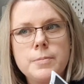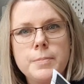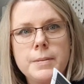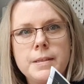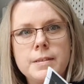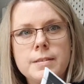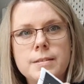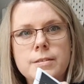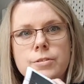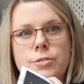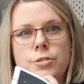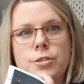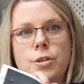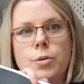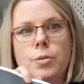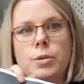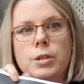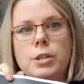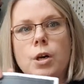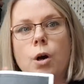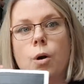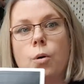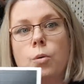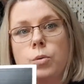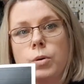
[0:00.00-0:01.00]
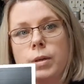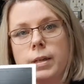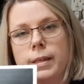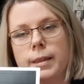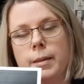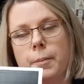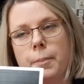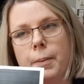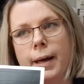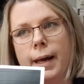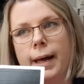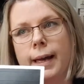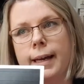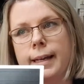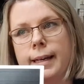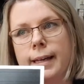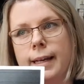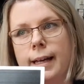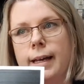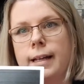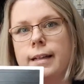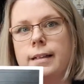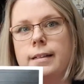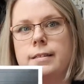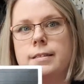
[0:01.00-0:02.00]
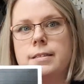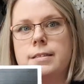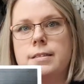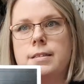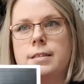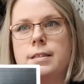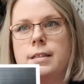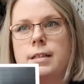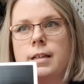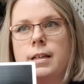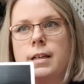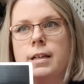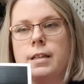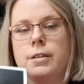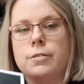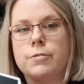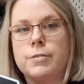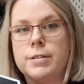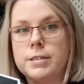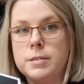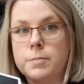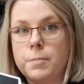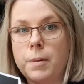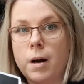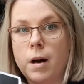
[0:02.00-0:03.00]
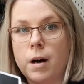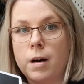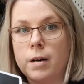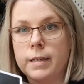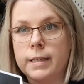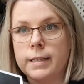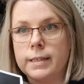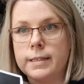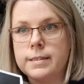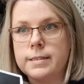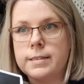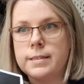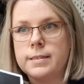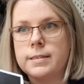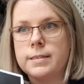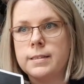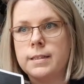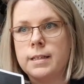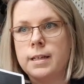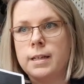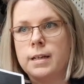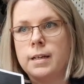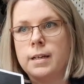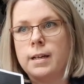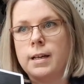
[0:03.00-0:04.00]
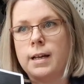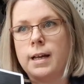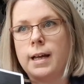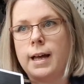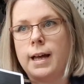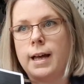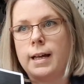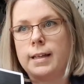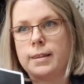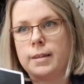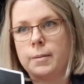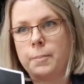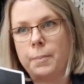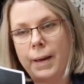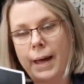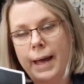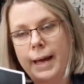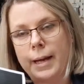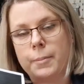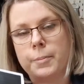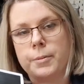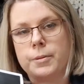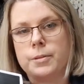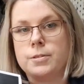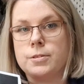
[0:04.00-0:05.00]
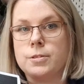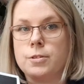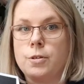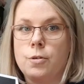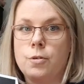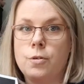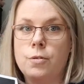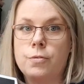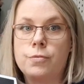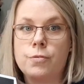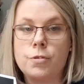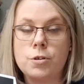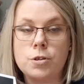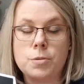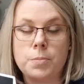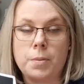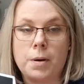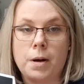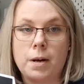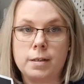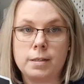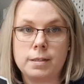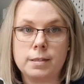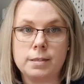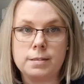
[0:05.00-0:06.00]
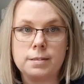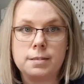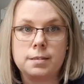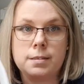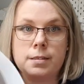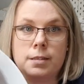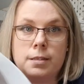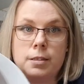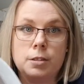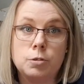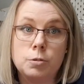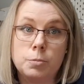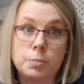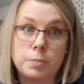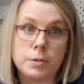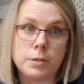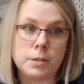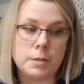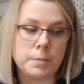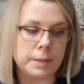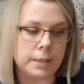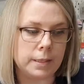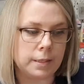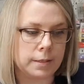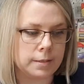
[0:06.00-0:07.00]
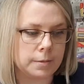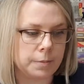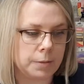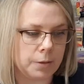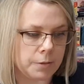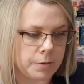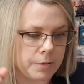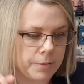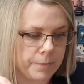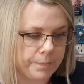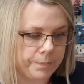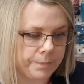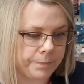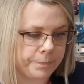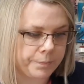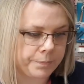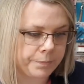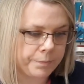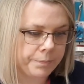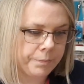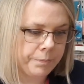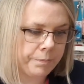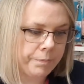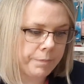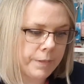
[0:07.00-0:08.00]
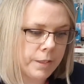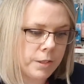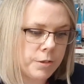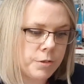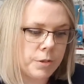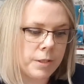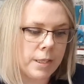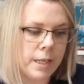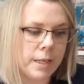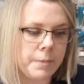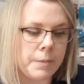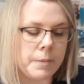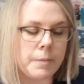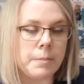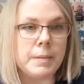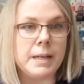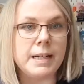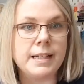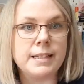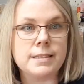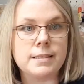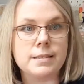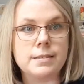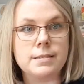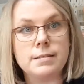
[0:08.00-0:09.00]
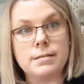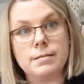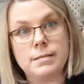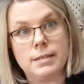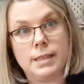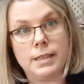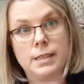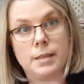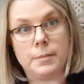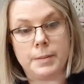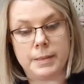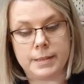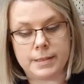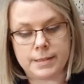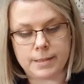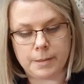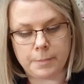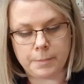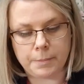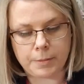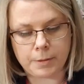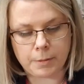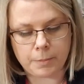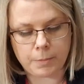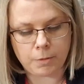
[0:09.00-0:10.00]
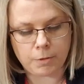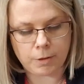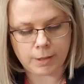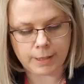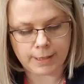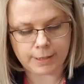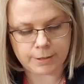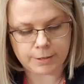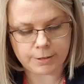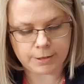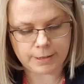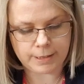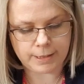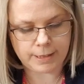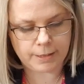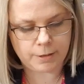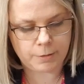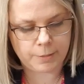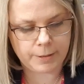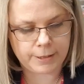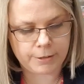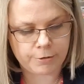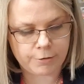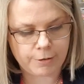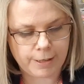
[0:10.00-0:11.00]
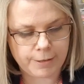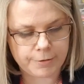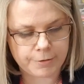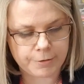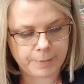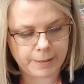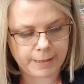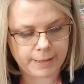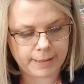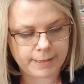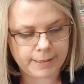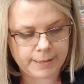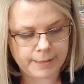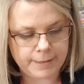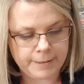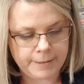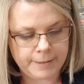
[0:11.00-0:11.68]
because there's no yoke in the back and there is pockets at the back, but there's no front pockets. You could put them in, I suppose. So that makes it a bit simpler, more like a quick trouser make.